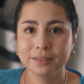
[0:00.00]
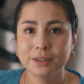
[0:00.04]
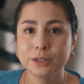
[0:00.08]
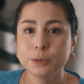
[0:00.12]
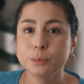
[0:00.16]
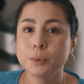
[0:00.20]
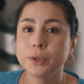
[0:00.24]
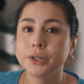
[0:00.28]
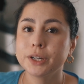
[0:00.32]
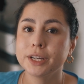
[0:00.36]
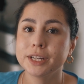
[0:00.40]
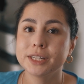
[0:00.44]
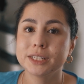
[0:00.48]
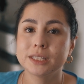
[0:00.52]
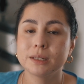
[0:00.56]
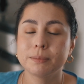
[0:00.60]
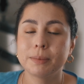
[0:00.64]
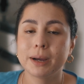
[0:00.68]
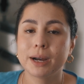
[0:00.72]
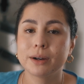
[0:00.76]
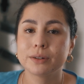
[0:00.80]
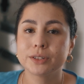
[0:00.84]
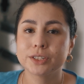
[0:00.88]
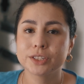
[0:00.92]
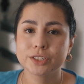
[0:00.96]
This book is
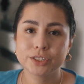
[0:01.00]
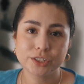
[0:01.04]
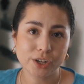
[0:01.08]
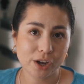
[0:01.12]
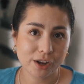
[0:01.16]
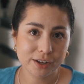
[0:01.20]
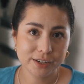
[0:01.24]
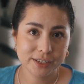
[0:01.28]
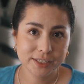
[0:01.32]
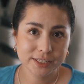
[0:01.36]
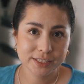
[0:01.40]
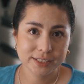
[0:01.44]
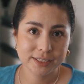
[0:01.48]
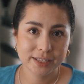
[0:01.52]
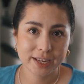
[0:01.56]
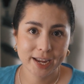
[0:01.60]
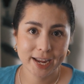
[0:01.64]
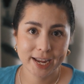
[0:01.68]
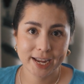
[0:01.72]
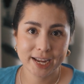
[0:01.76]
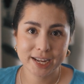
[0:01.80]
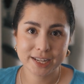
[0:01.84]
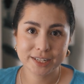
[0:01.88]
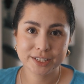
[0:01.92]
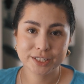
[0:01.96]
about Donis,
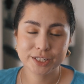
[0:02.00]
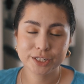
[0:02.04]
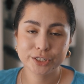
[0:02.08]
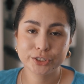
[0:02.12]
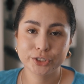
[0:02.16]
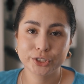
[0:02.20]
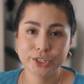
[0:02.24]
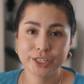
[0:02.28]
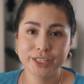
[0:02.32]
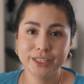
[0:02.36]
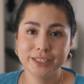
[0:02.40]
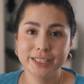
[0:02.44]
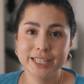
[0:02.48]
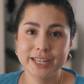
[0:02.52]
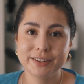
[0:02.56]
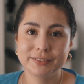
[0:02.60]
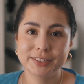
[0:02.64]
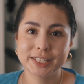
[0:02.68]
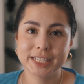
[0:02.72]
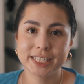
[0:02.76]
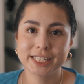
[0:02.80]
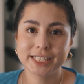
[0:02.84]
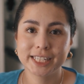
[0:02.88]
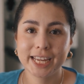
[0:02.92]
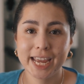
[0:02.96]
and she lives
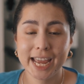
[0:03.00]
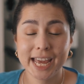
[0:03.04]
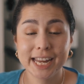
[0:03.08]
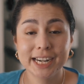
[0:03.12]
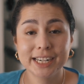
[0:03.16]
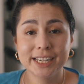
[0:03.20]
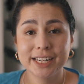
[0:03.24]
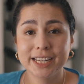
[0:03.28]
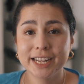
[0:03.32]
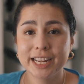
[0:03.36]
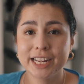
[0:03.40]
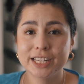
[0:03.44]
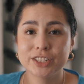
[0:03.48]
in Canada,